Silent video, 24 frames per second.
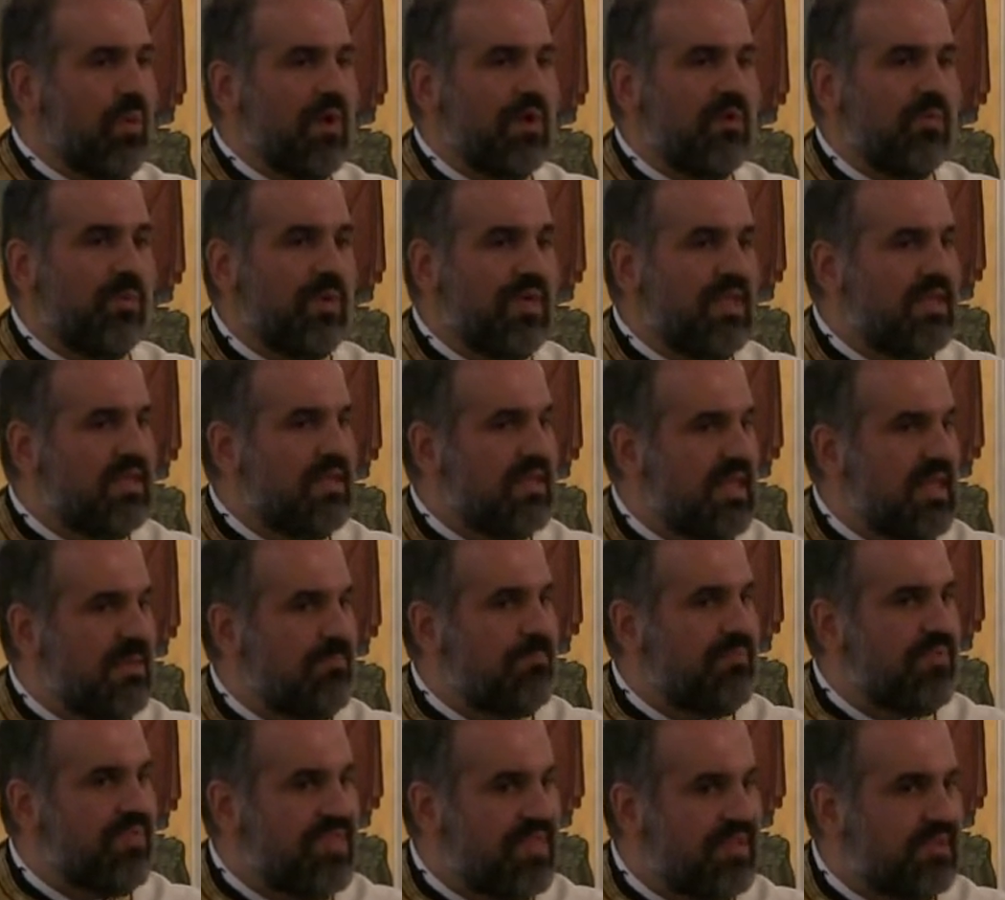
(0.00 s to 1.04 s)
When we
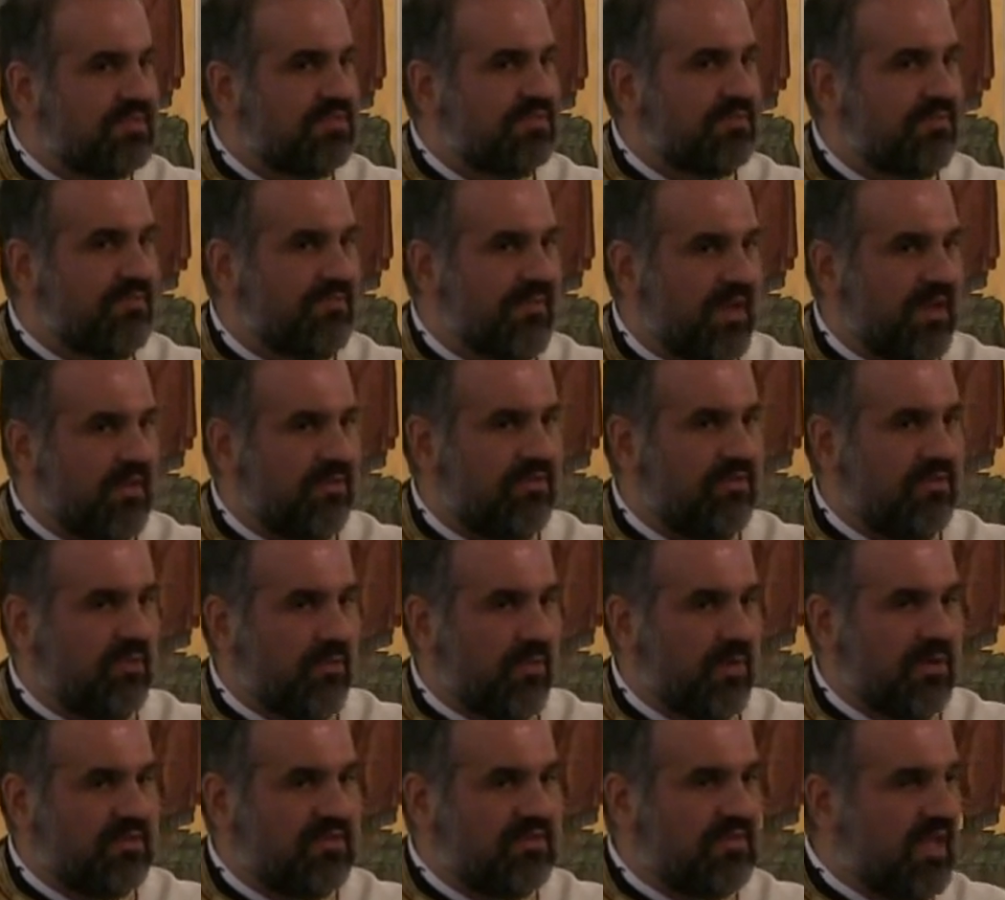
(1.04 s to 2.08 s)
keep this faith
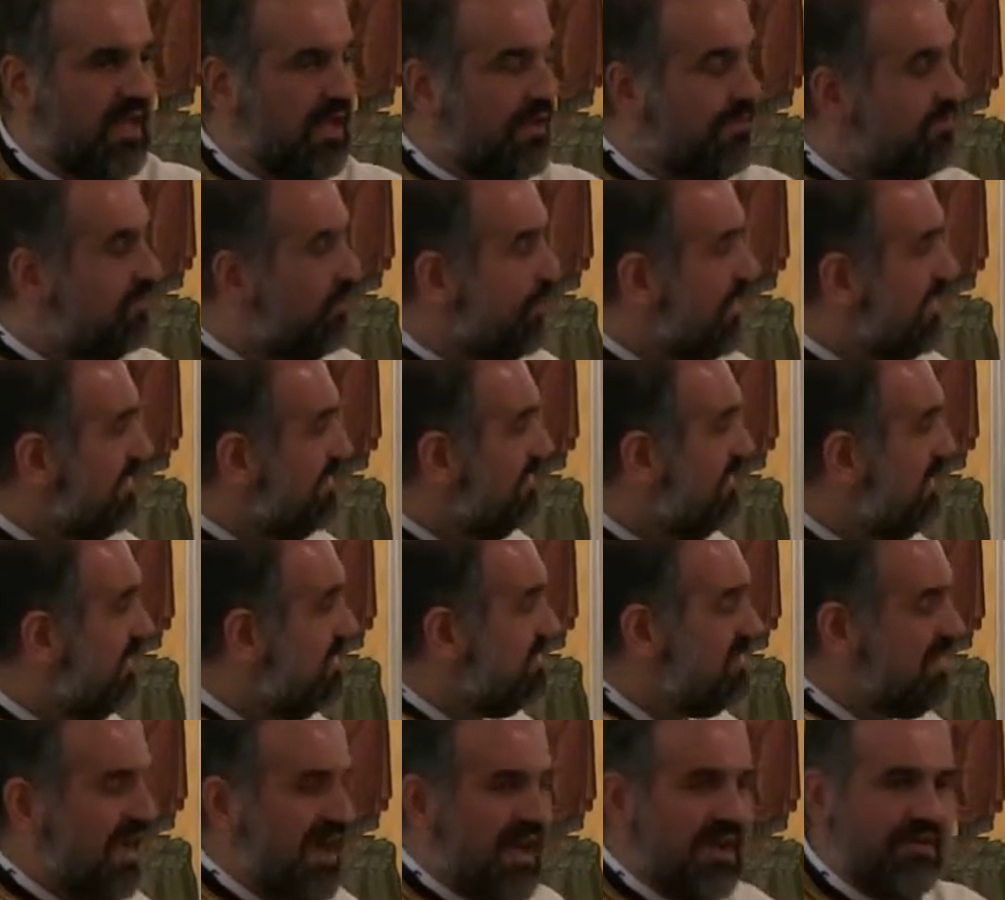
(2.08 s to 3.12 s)
to ourselves, we
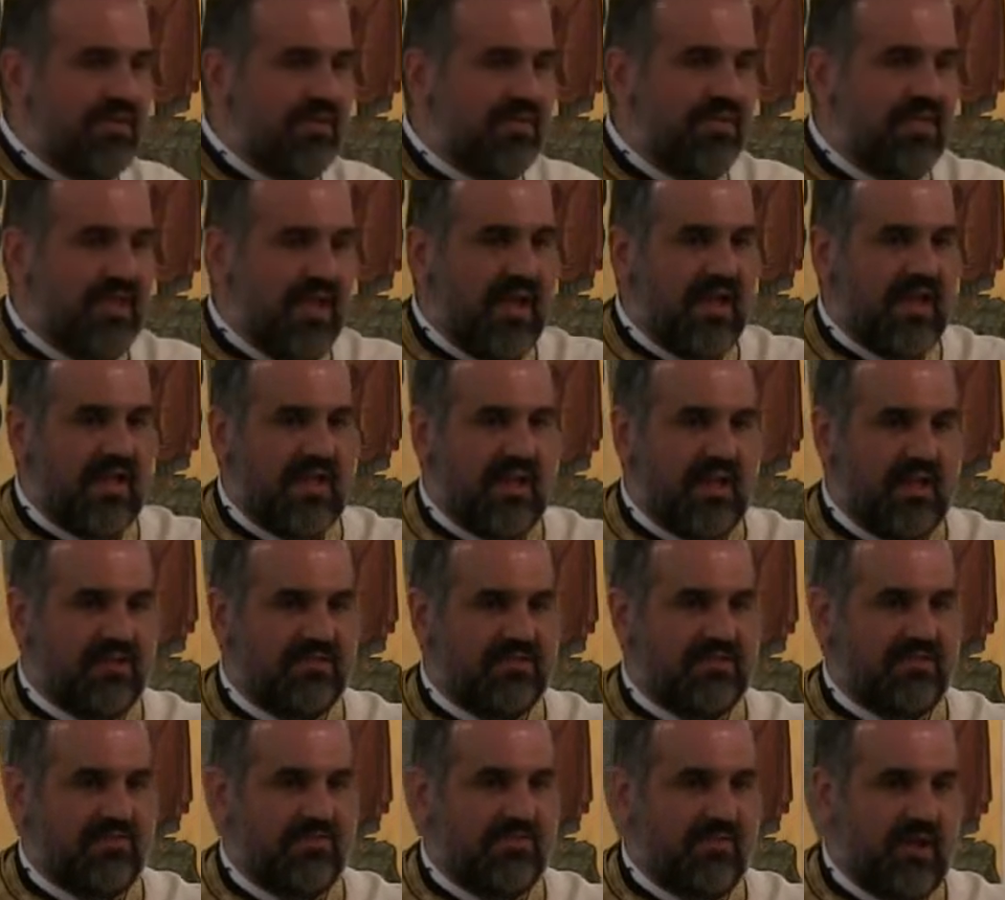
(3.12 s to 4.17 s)
dishonor the
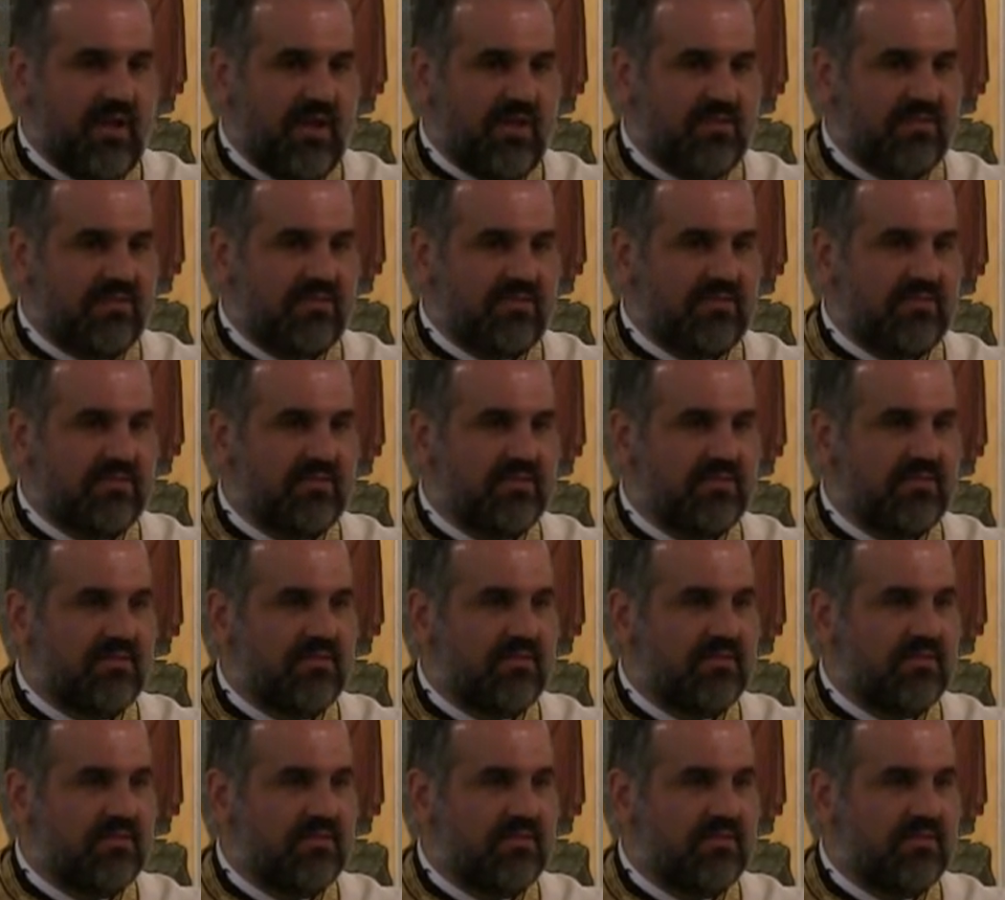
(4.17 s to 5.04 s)
icons of Christ.